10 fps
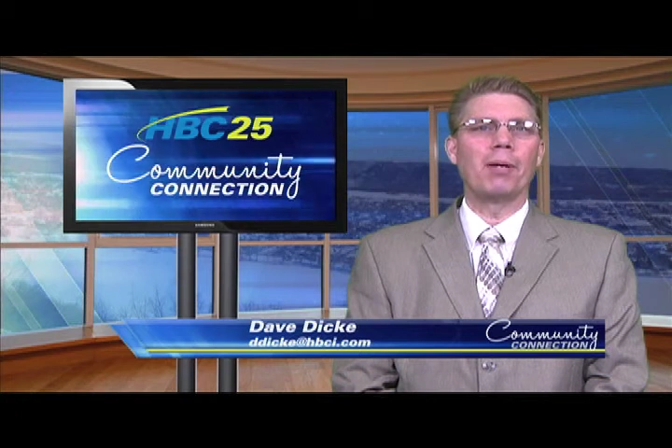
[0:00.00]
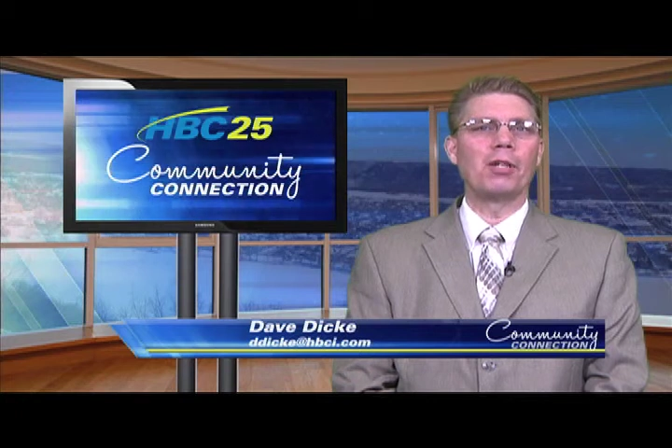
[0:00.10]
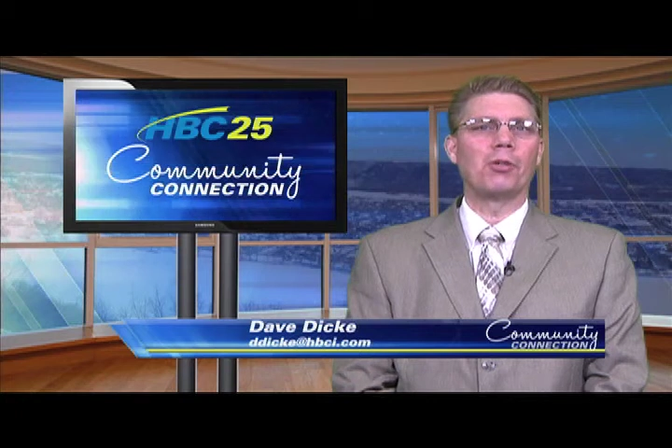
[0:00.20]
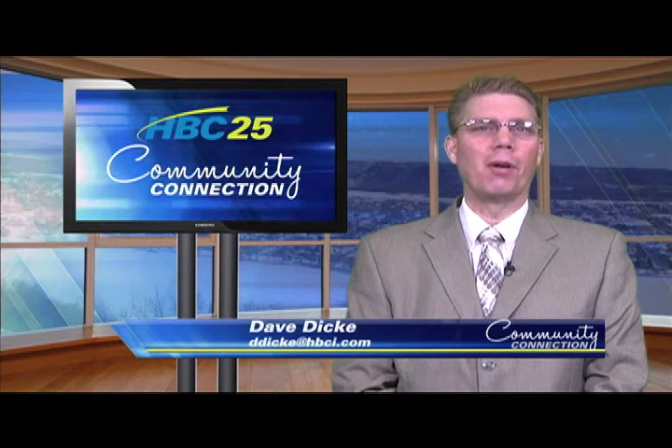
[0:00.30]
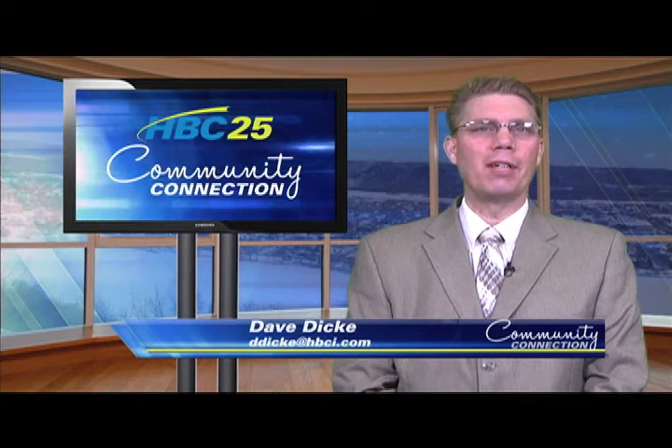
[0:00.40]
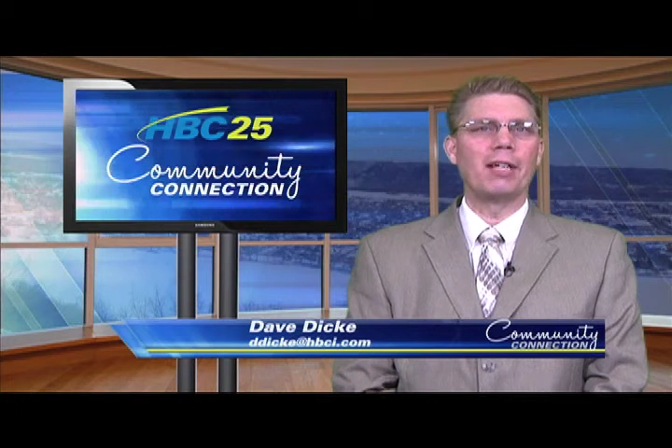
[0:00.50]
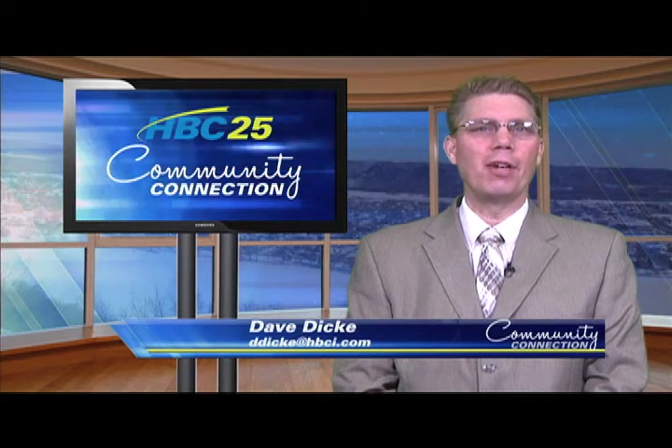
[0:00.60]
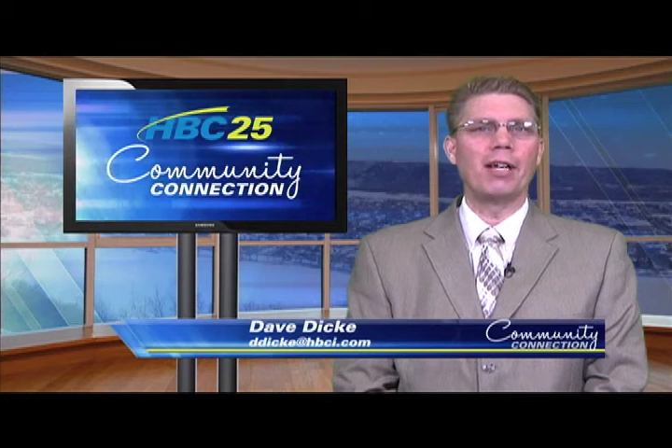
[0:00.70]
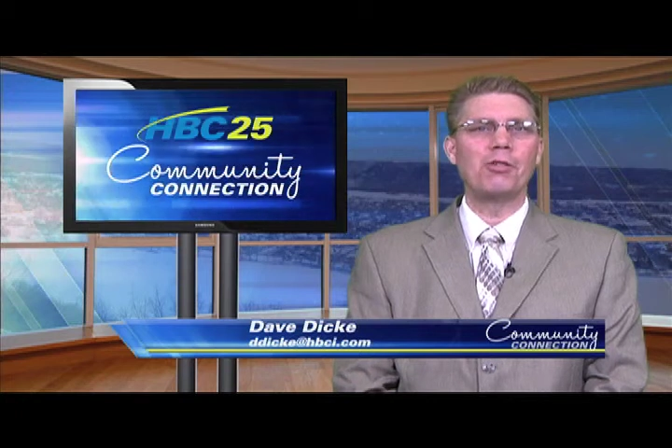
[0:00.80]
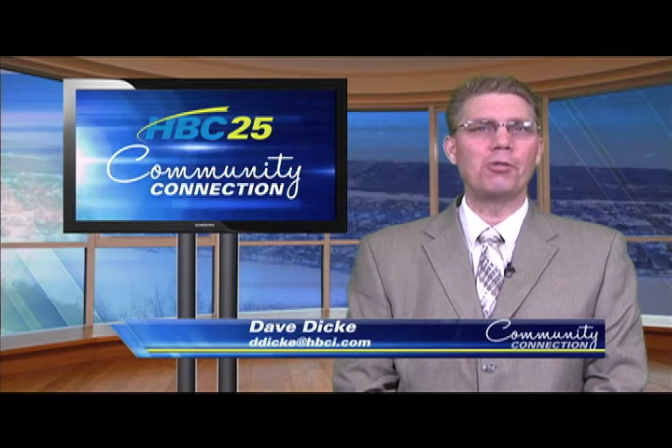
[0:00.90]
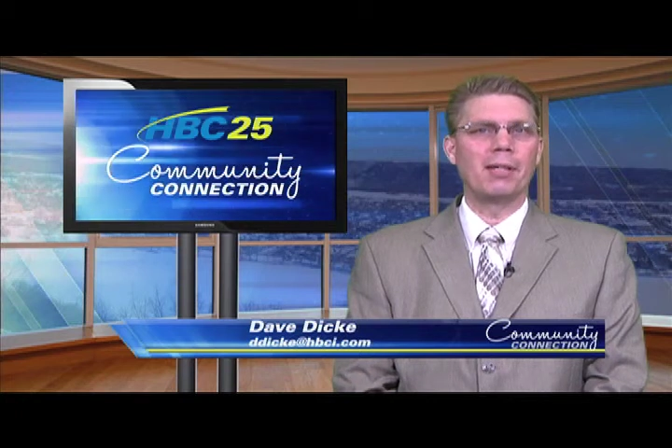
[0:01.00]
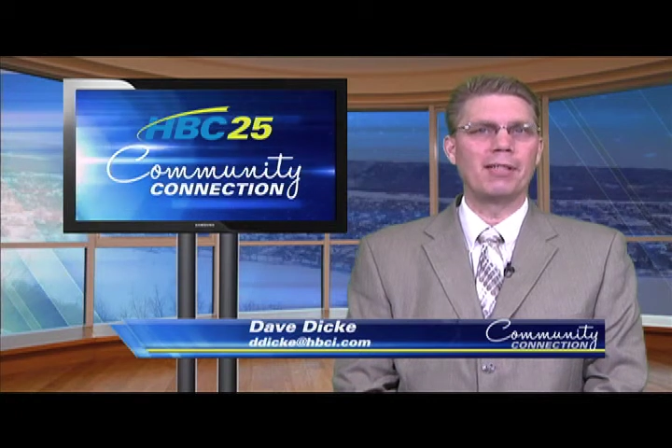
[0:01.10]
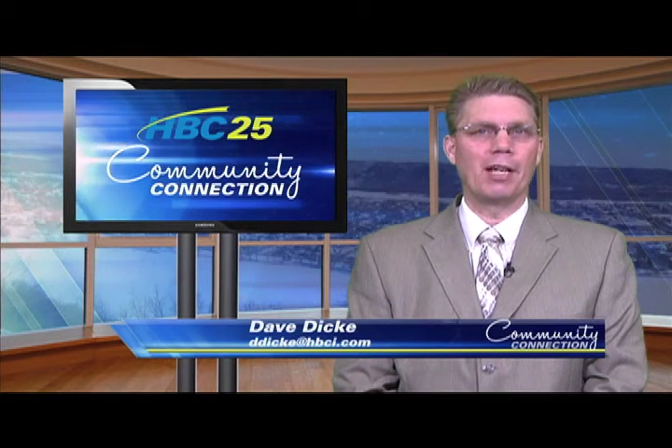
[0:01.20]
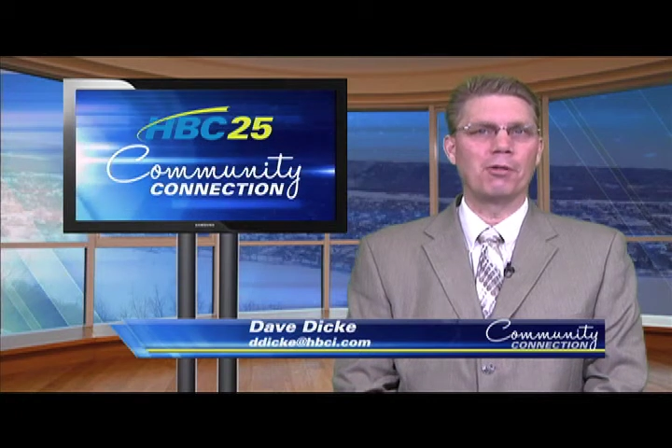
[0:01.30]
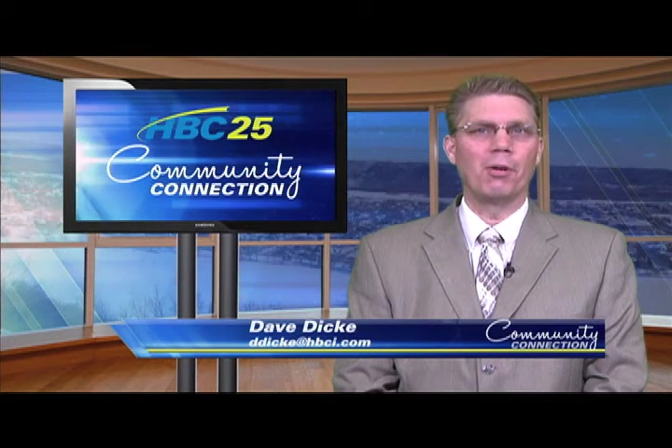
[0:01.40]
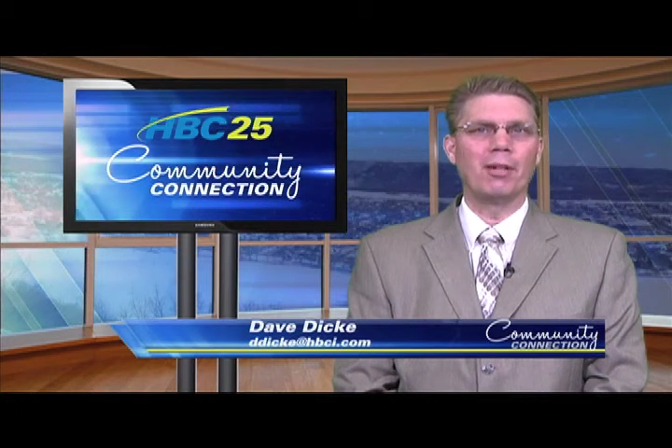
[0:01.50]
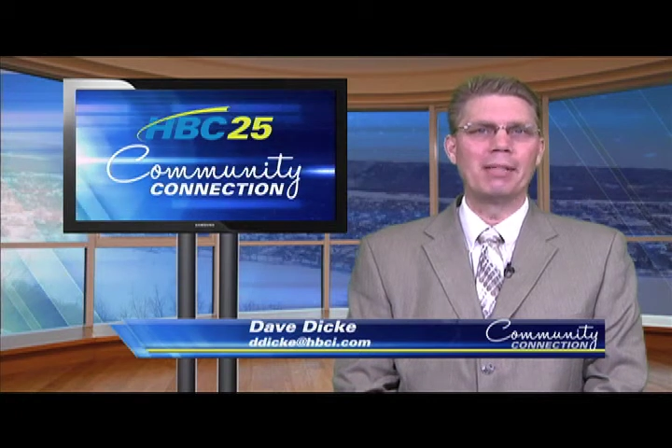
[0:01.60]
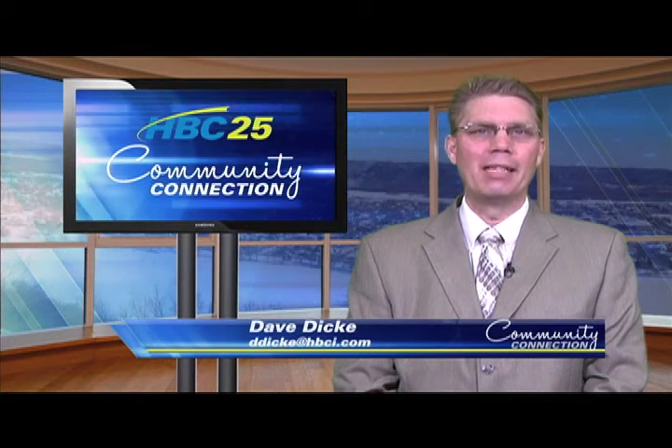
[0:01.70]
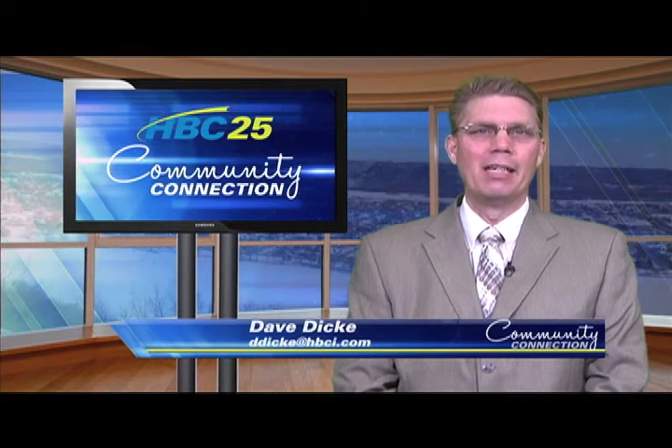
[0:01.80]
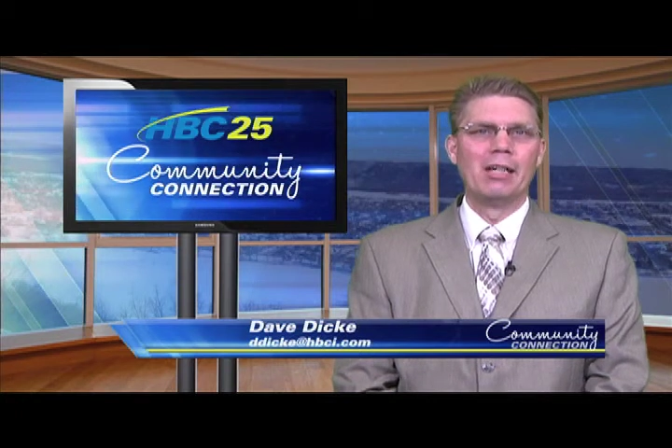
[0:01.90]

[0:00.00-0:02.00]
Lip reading: a picture of it in their history textbook.